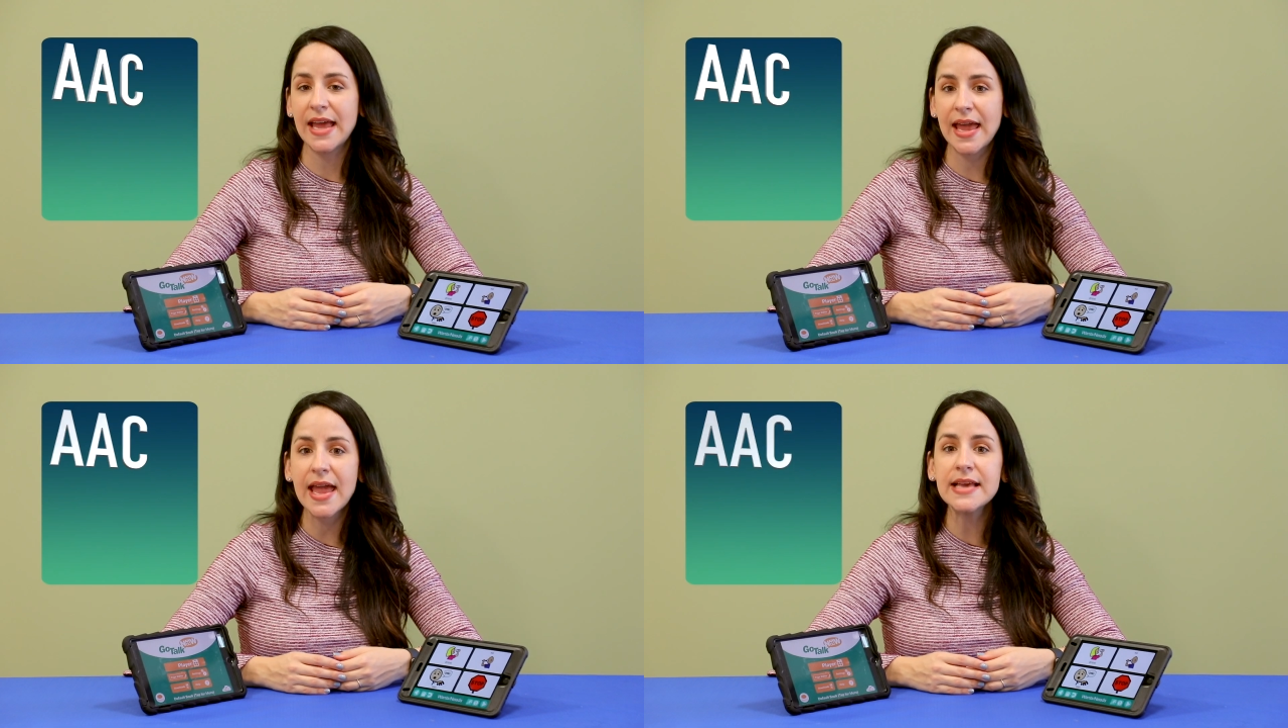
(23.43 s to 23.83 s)

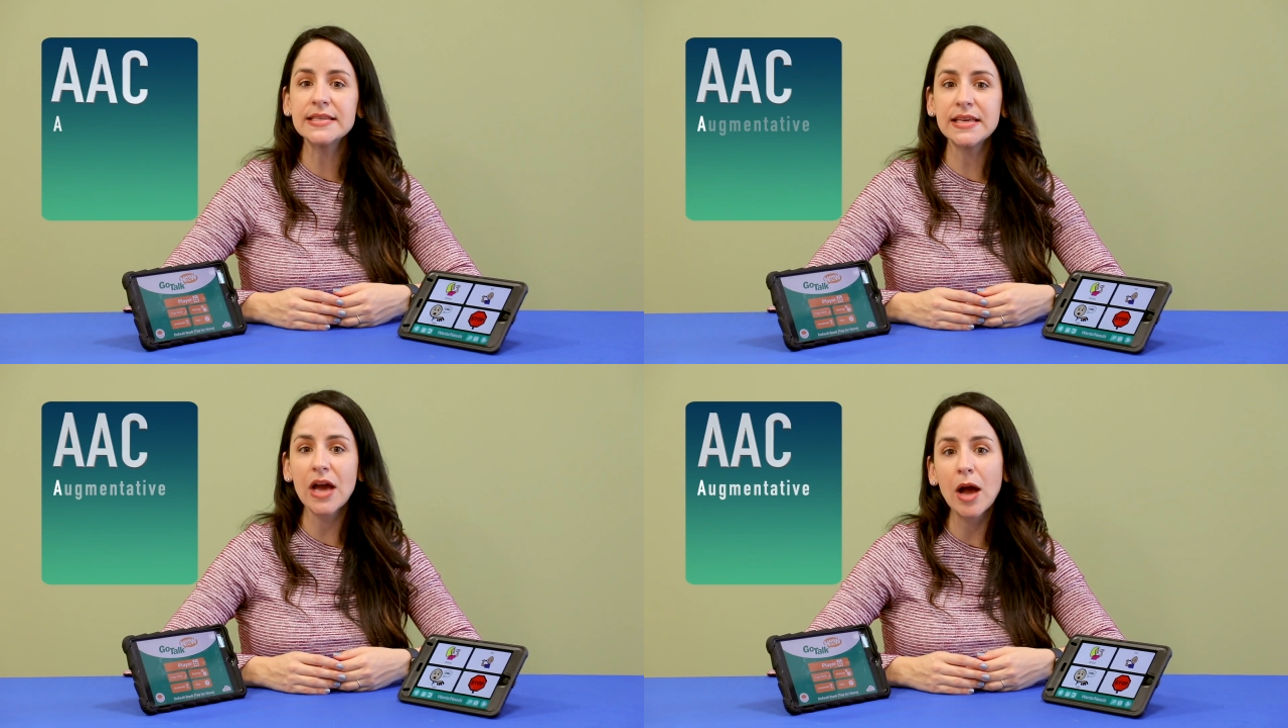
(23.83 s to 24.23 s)

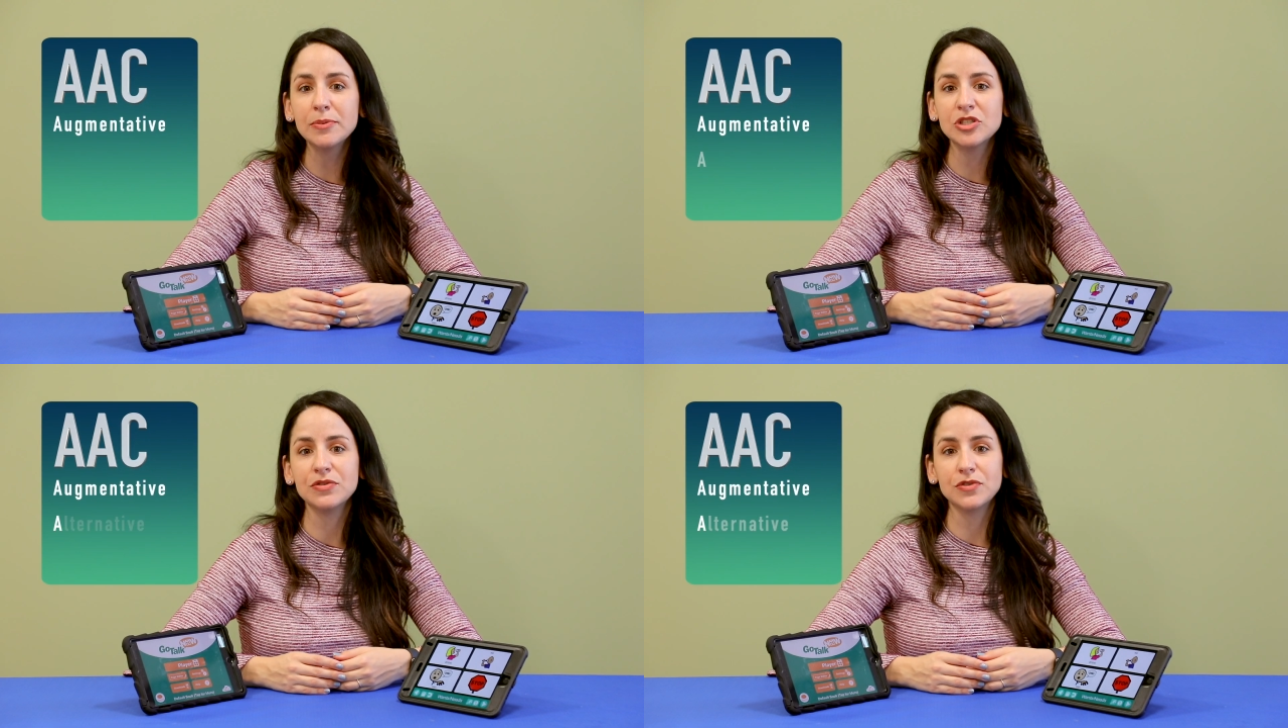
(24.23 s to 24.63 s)
AAC
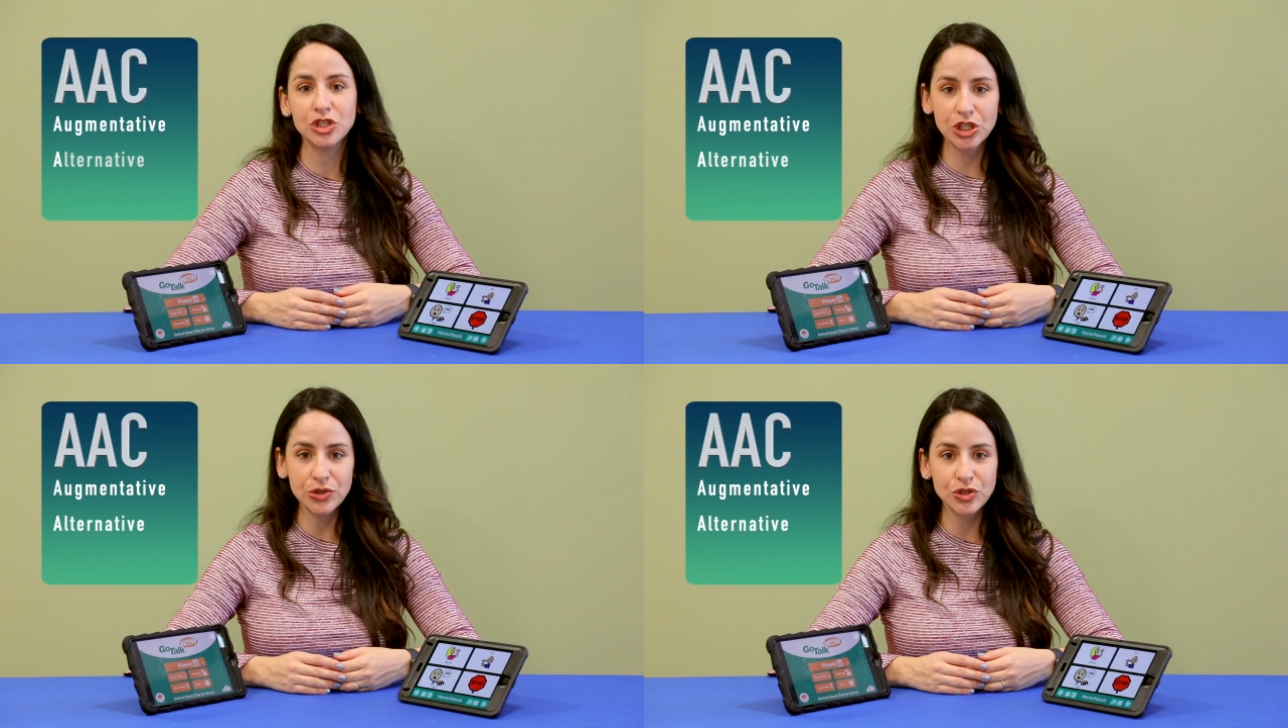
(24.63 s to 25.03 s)
option for
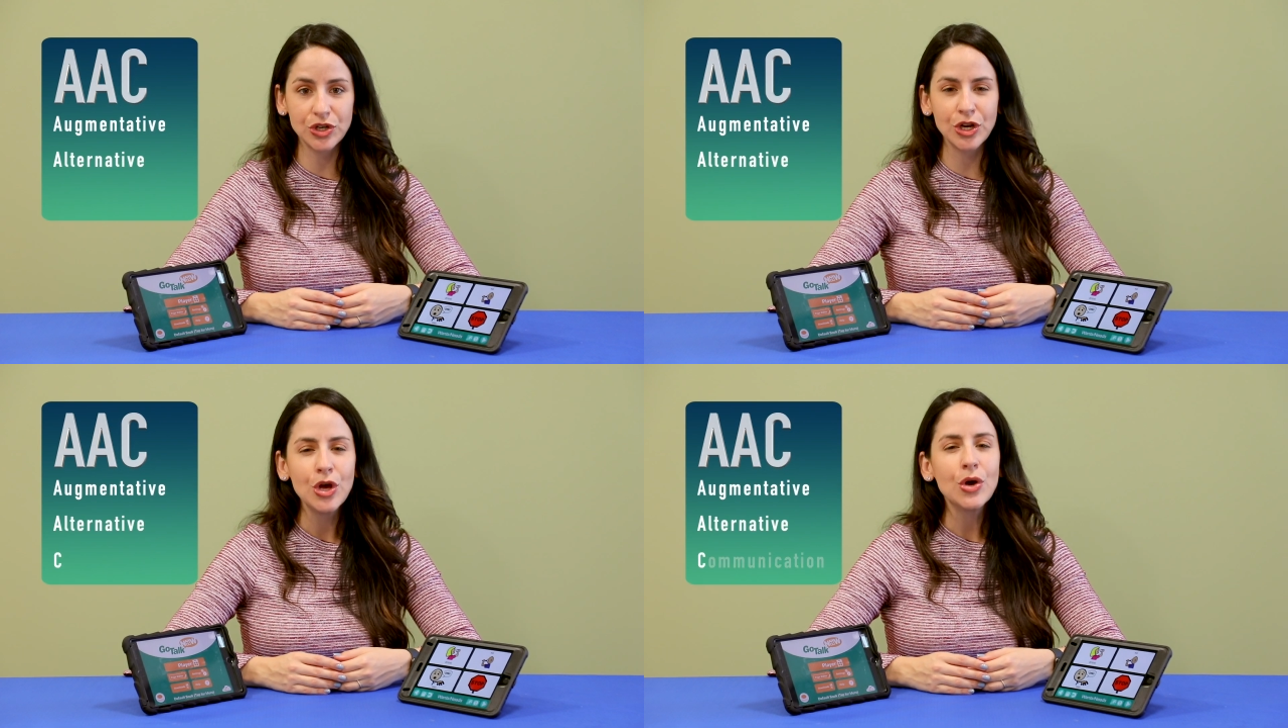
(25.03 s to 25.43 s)

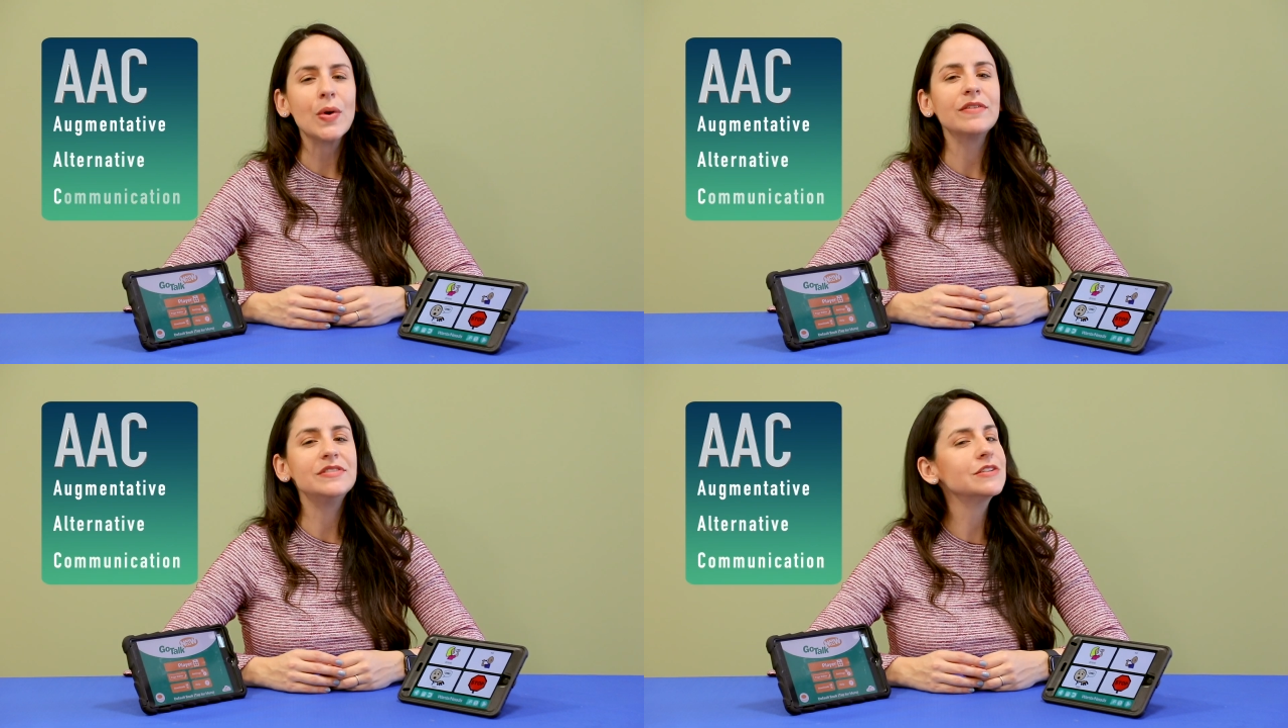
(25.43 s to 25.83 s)
children who
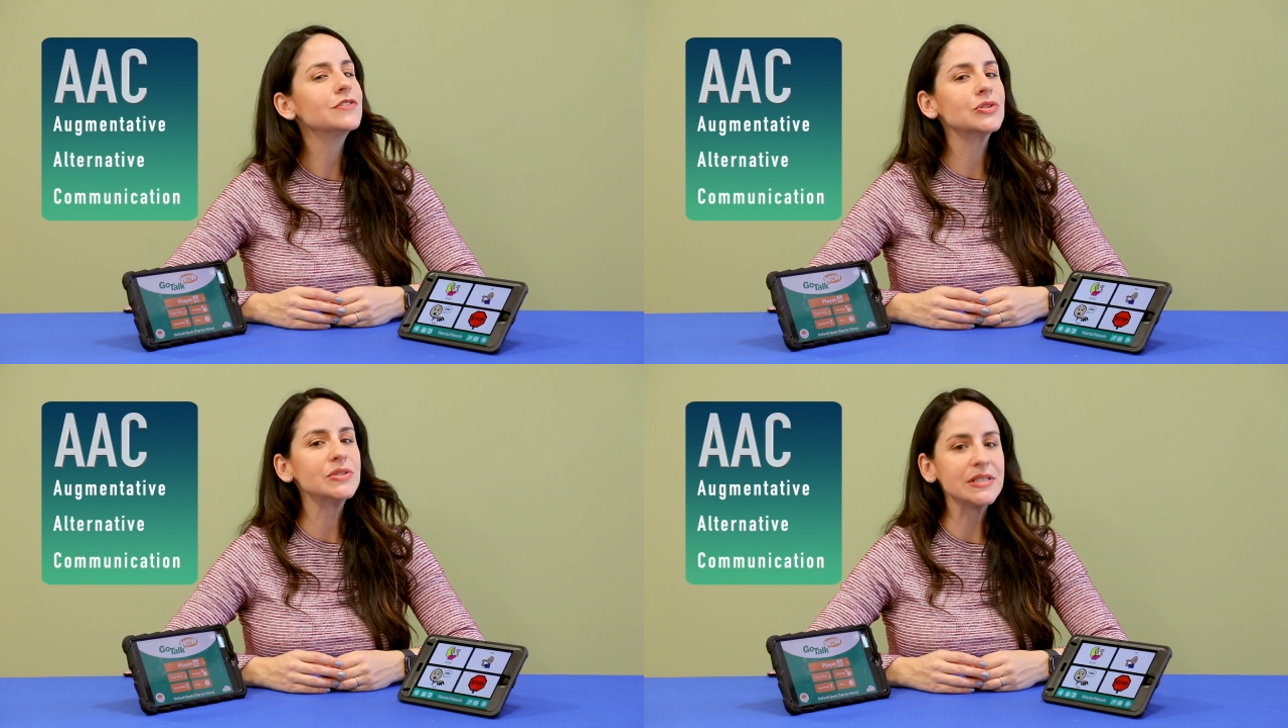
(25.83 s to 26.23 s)
have
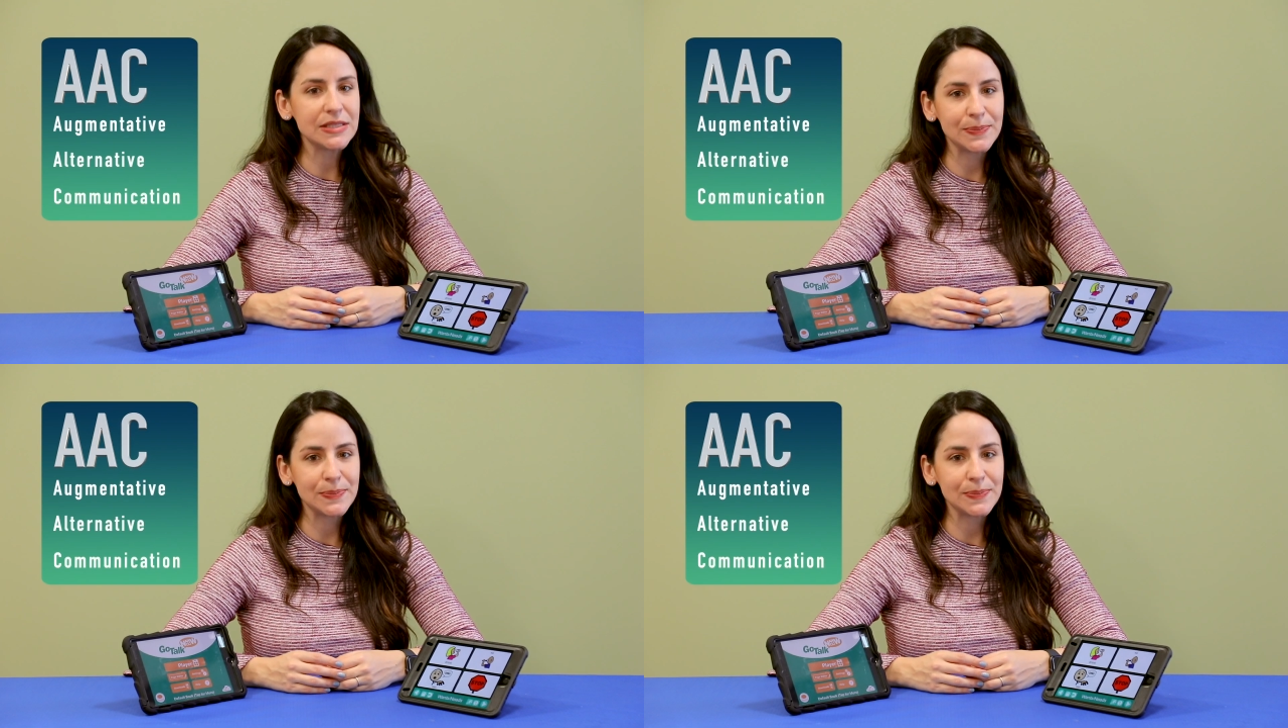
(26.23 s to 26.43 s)
difficulty